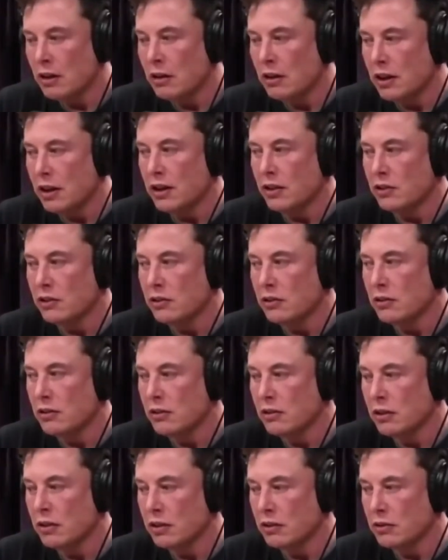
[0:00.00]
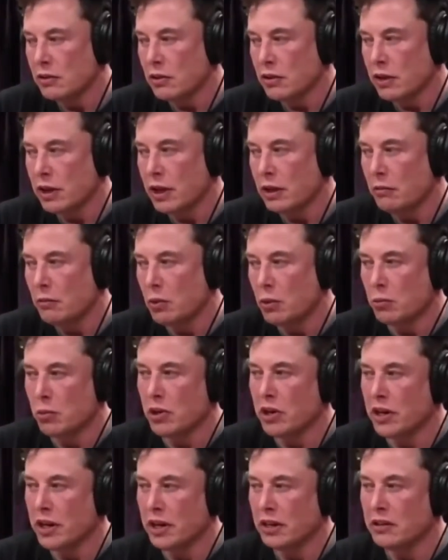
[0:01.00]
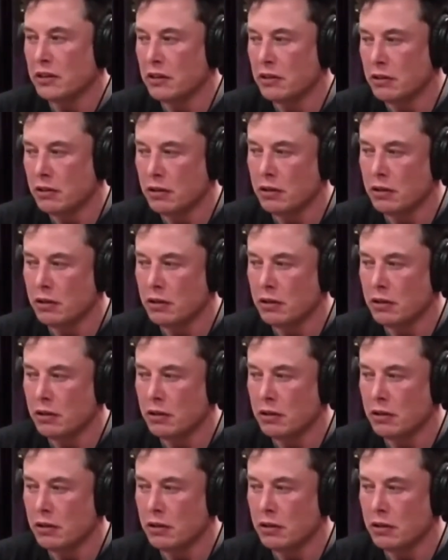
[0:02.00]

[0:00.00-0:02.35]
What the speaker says: Yes. things are getting more and more connected.